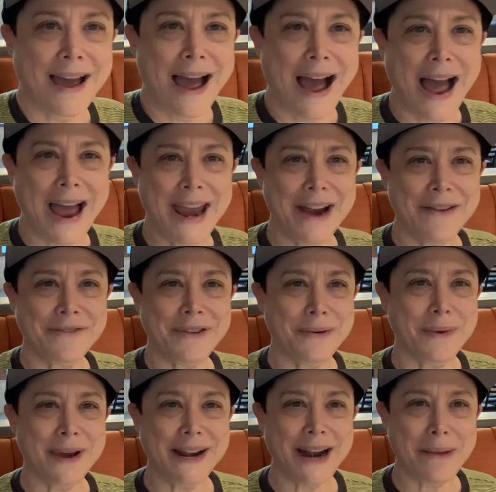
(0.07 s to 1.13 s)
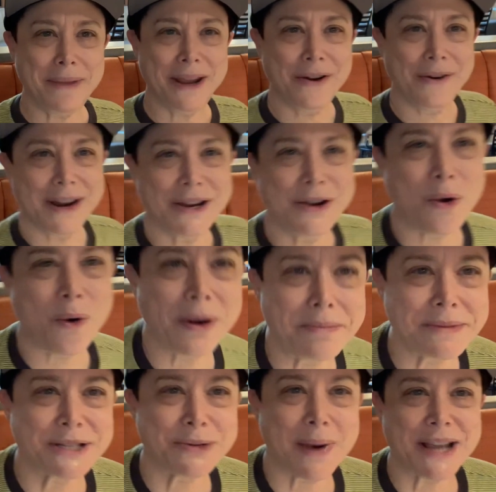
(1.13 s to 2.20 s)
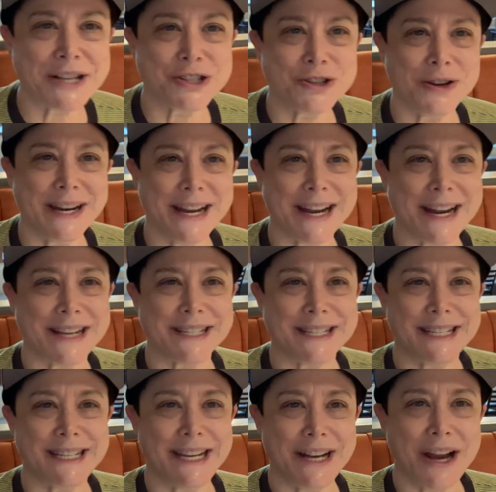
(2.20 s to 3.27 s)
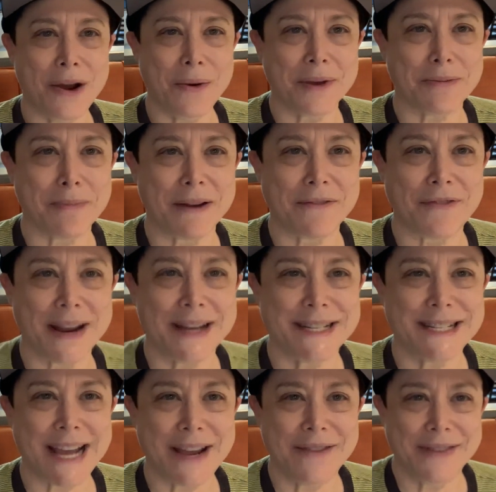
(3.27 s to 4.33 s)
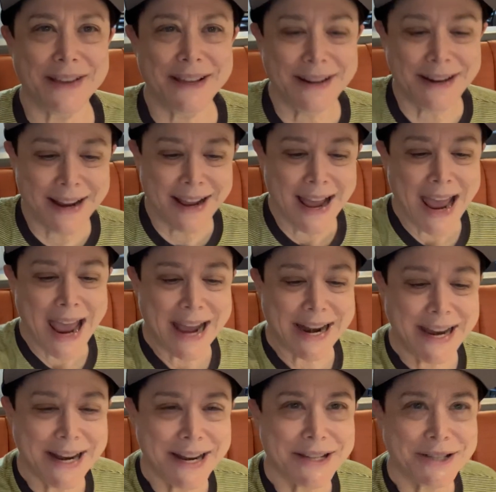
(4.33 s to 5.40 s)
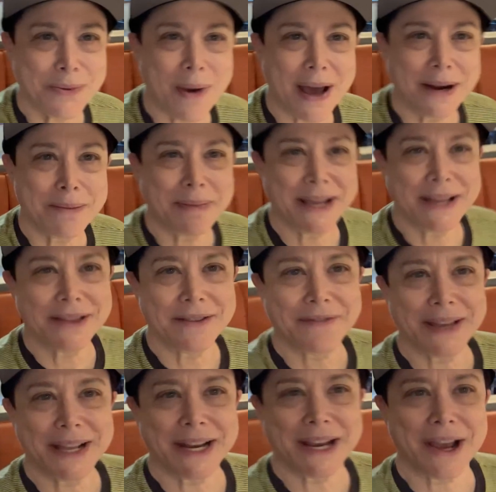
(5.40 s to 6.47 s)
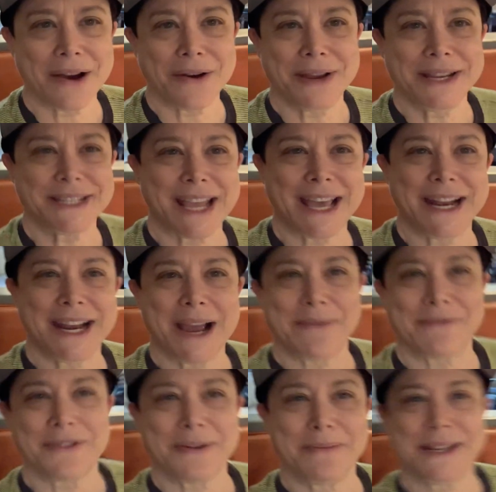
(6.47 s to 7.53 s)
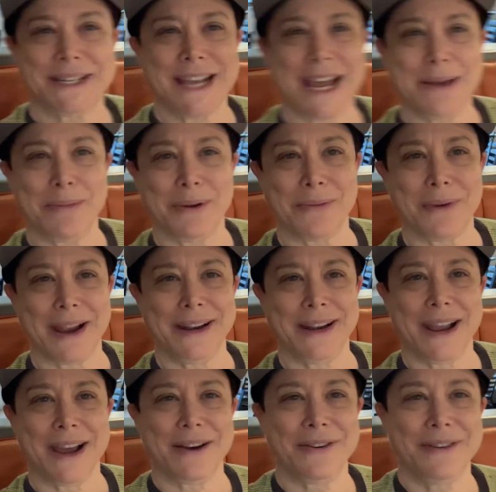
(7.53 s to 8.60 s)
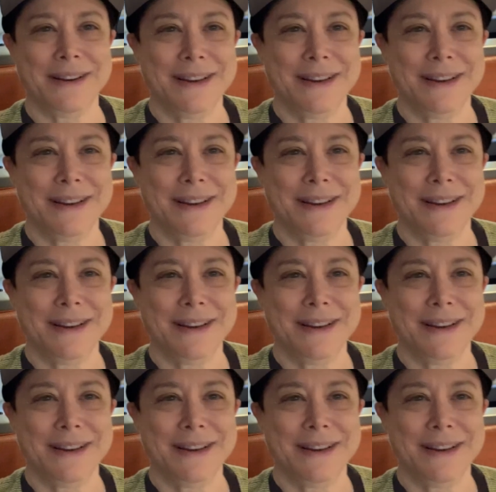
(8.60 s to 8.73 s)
Hi everyone, I'm here at Norm's Restaurant in Encino with my friend David, and he doesn't want to be in the video. He's getting up from the table right now.